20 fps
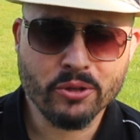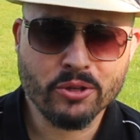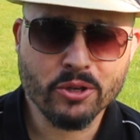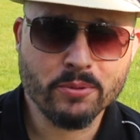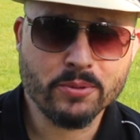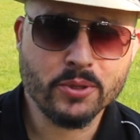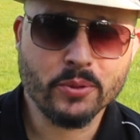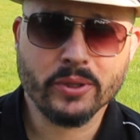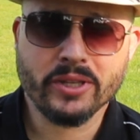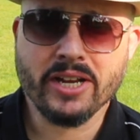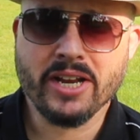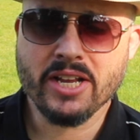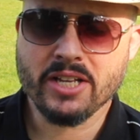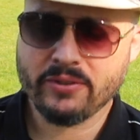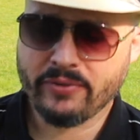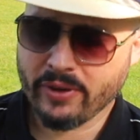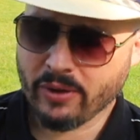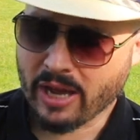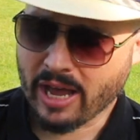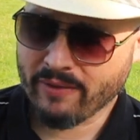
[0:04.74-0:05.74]
YouTube. So with
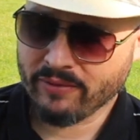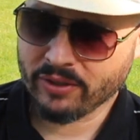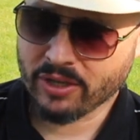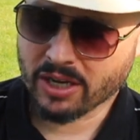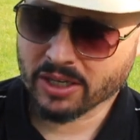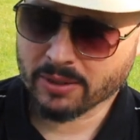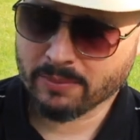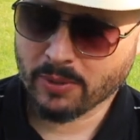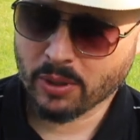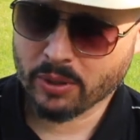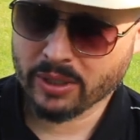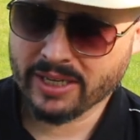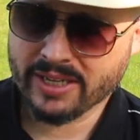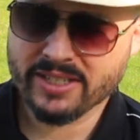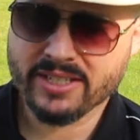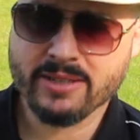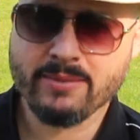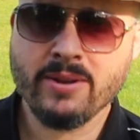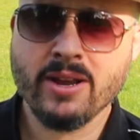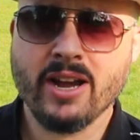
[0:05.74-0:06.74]
today's video, I haven't talked about
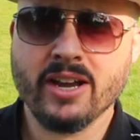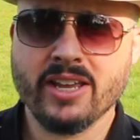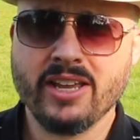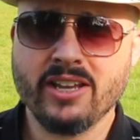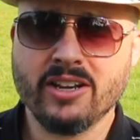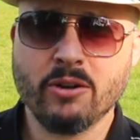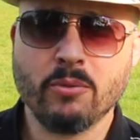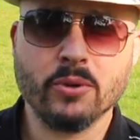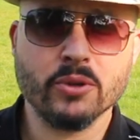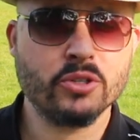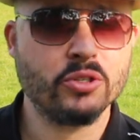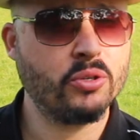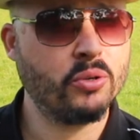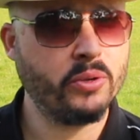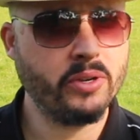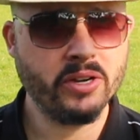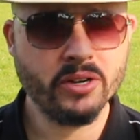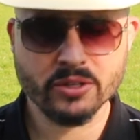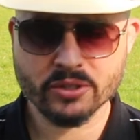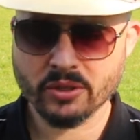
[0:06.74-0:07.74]
Issey Miyake in almost two
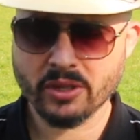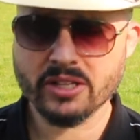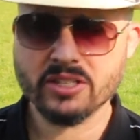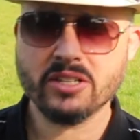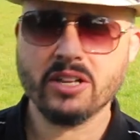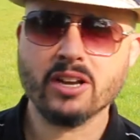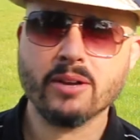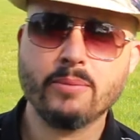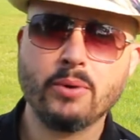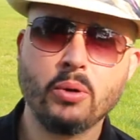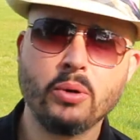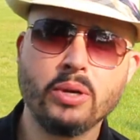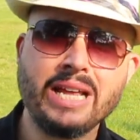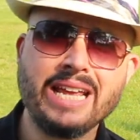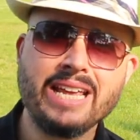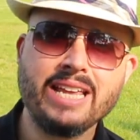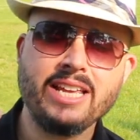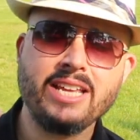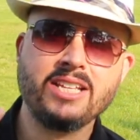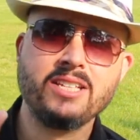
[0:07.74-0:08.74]
years. So let's talk about
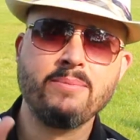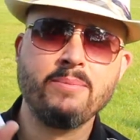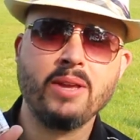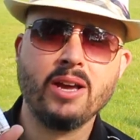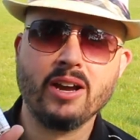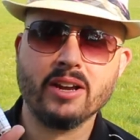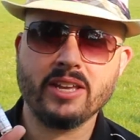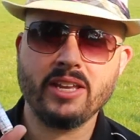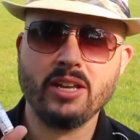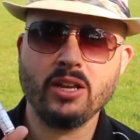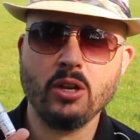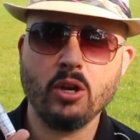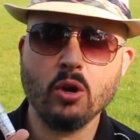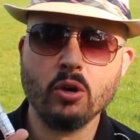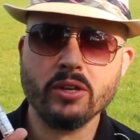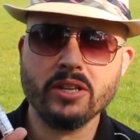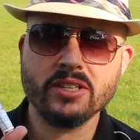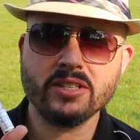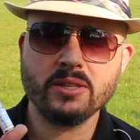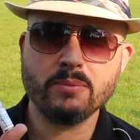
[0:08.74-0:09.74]
Issey Miyake
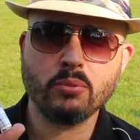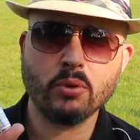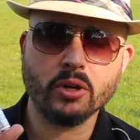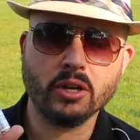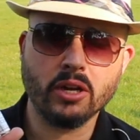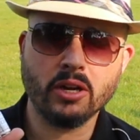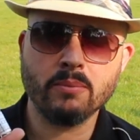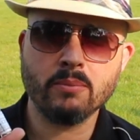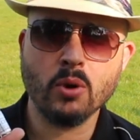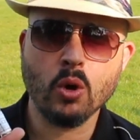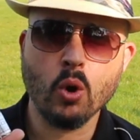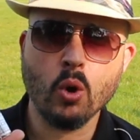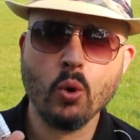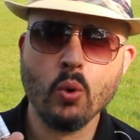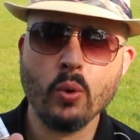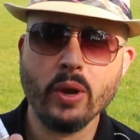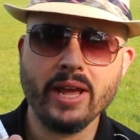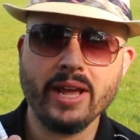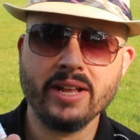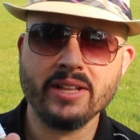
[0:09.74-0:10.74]
L'eau de Cipollum
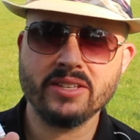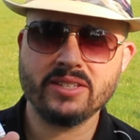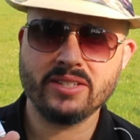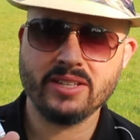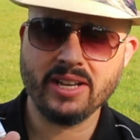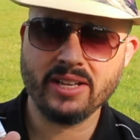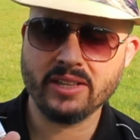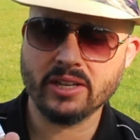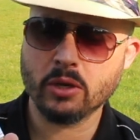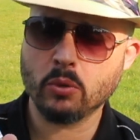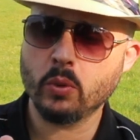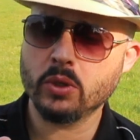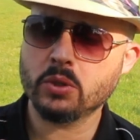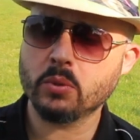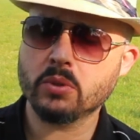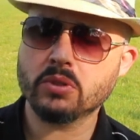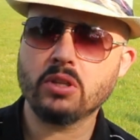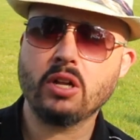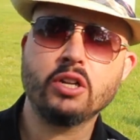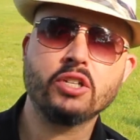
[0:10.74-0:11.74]
Eau en Cèdre, which
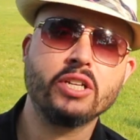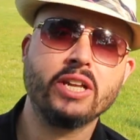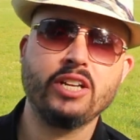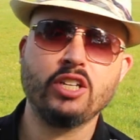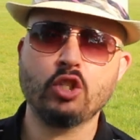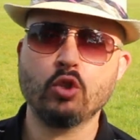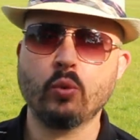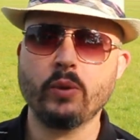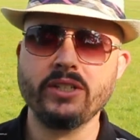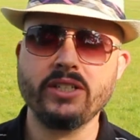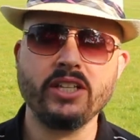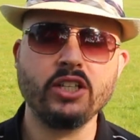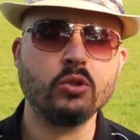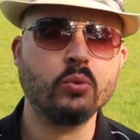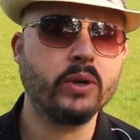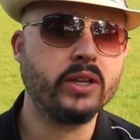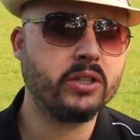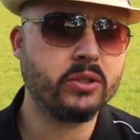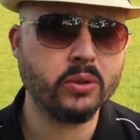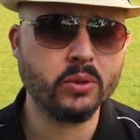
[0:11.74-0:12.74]
was launched in twenty
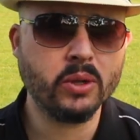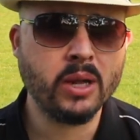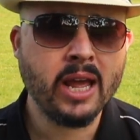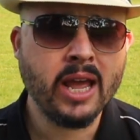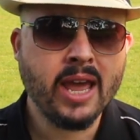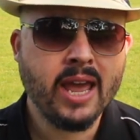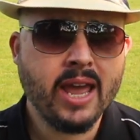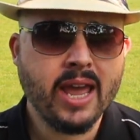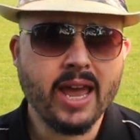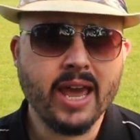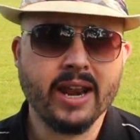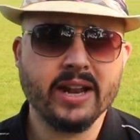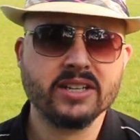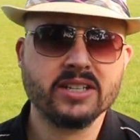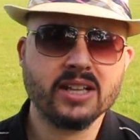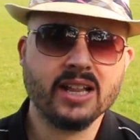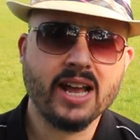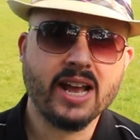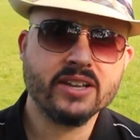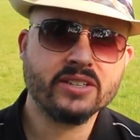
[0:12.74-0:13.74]
twenty-two and
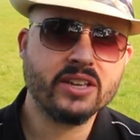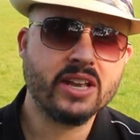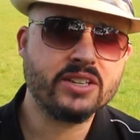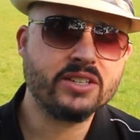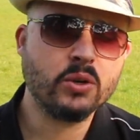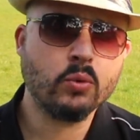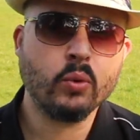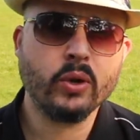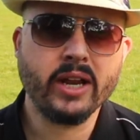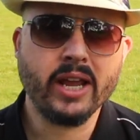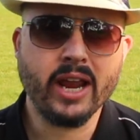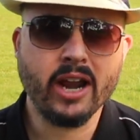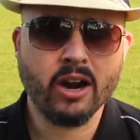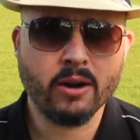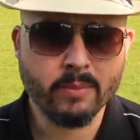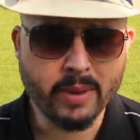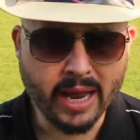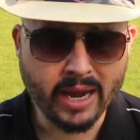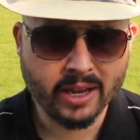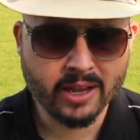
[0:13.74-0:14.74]
is classed as a woody
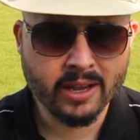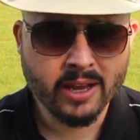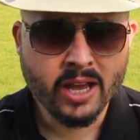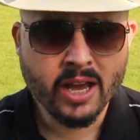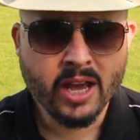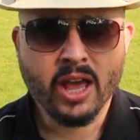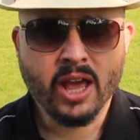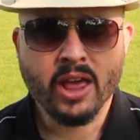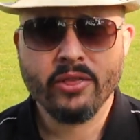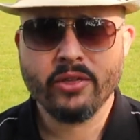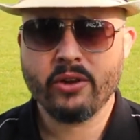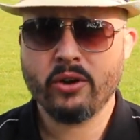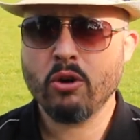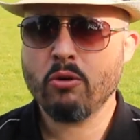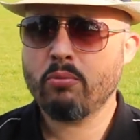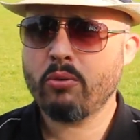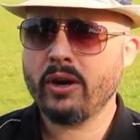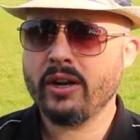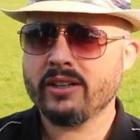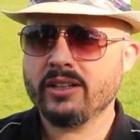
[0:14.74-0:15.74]
aromatic. The
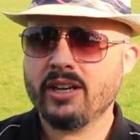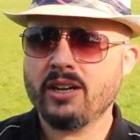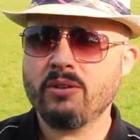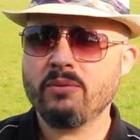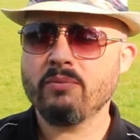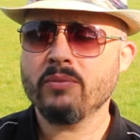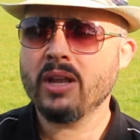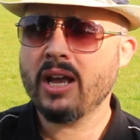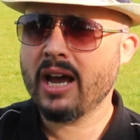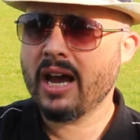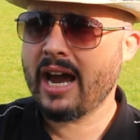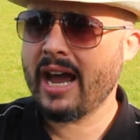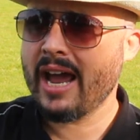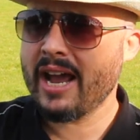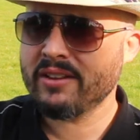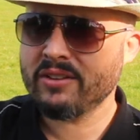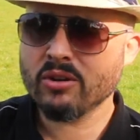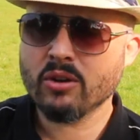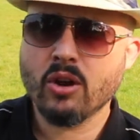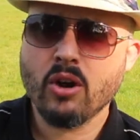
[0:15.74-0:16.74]
note breakdown, I
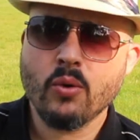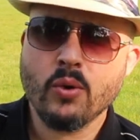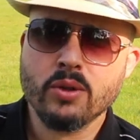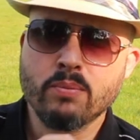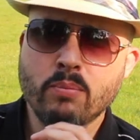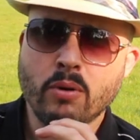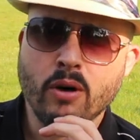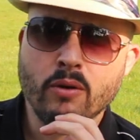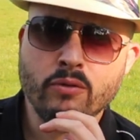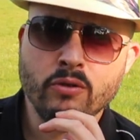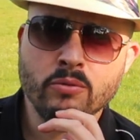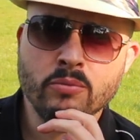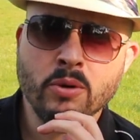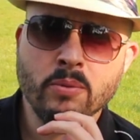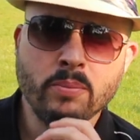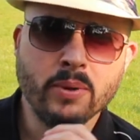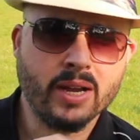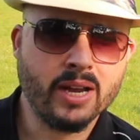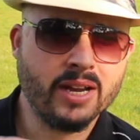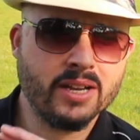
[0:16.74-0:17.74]
had to go with
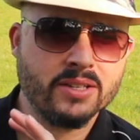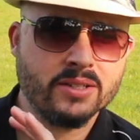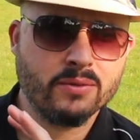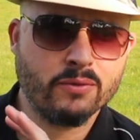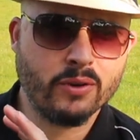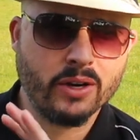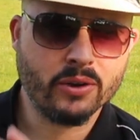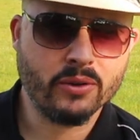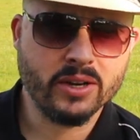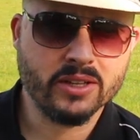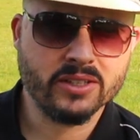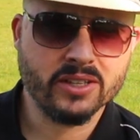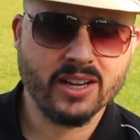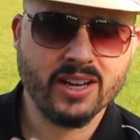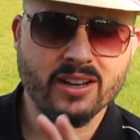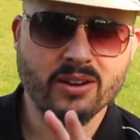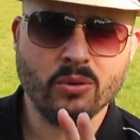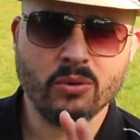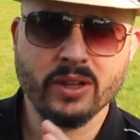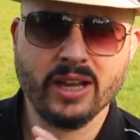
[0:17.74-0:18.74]
Parfumo because
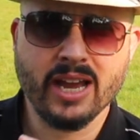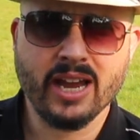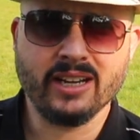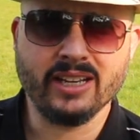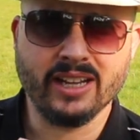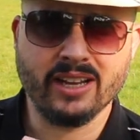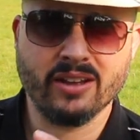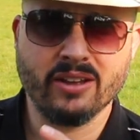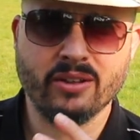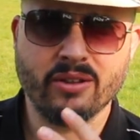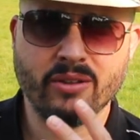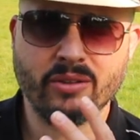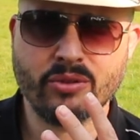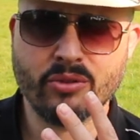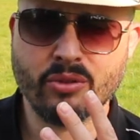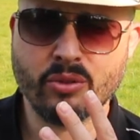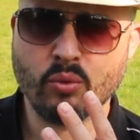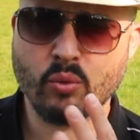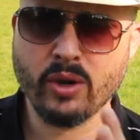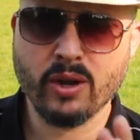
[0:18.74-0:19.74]
Fragrantica only had like
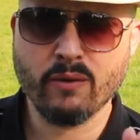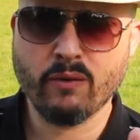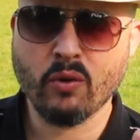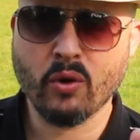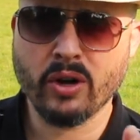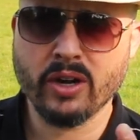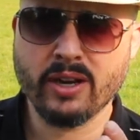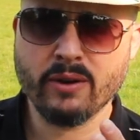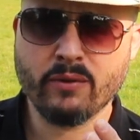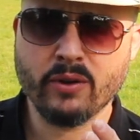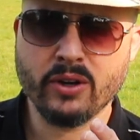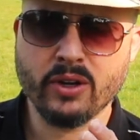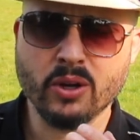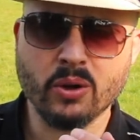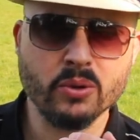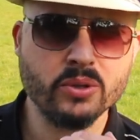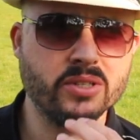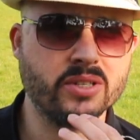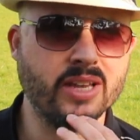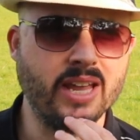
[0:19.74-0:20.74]
three or four different
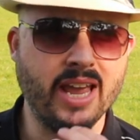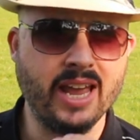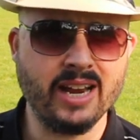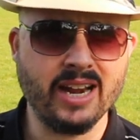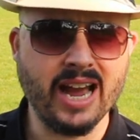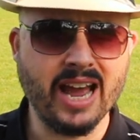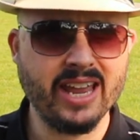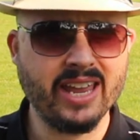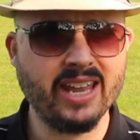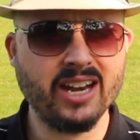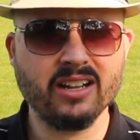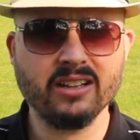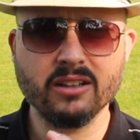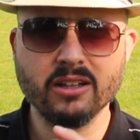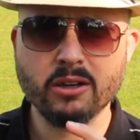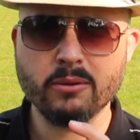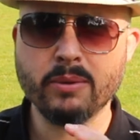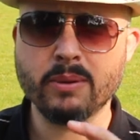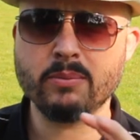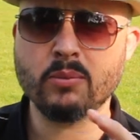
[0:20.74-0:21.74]
notes, and I get a
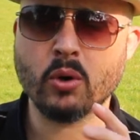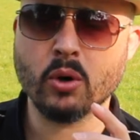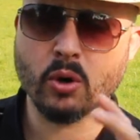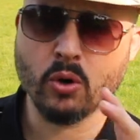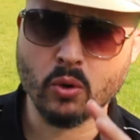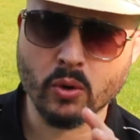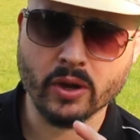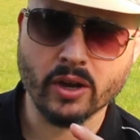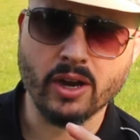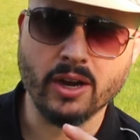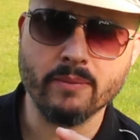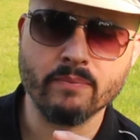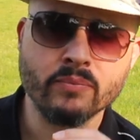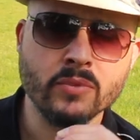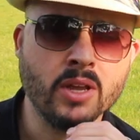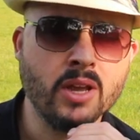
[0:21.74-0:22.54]
little bit more going on.